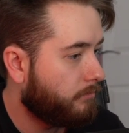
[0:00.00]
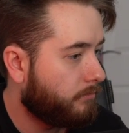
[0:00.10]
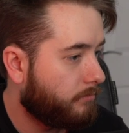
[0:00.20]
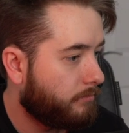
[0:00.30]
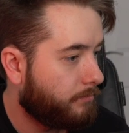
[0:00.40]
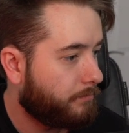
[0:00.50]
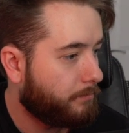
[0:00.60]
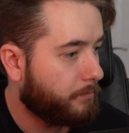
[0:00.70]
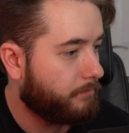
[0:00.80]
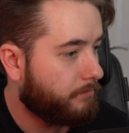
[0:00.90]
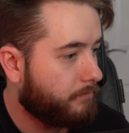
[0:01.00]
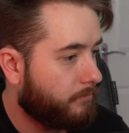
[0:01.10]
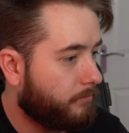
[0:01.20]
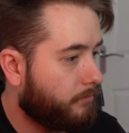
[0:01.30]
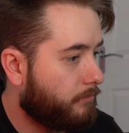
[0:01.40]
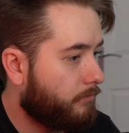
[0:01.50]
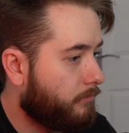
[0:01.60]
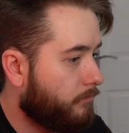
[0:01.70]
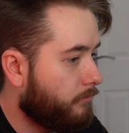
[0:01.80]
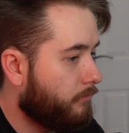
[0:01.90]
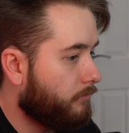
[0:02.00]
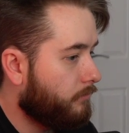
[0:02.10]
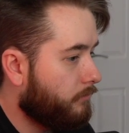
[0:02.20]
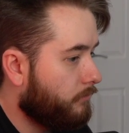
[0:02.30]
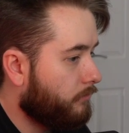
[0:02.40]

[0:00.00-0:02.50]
(no one is talking)